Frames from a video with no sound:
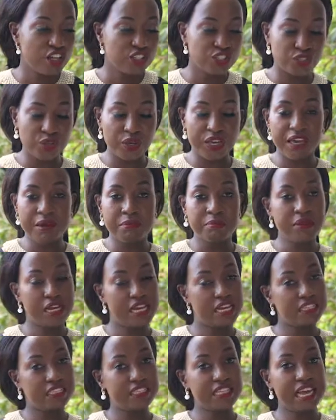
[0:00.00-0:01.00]
To him,
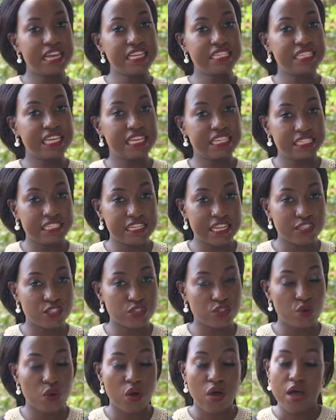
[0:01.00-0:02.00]
he says it does
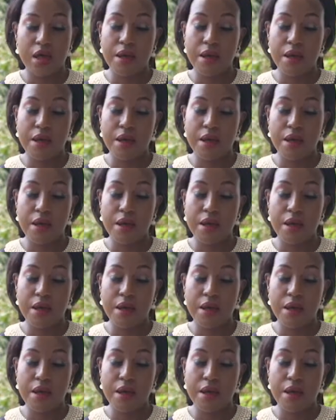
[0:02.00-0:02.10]
so.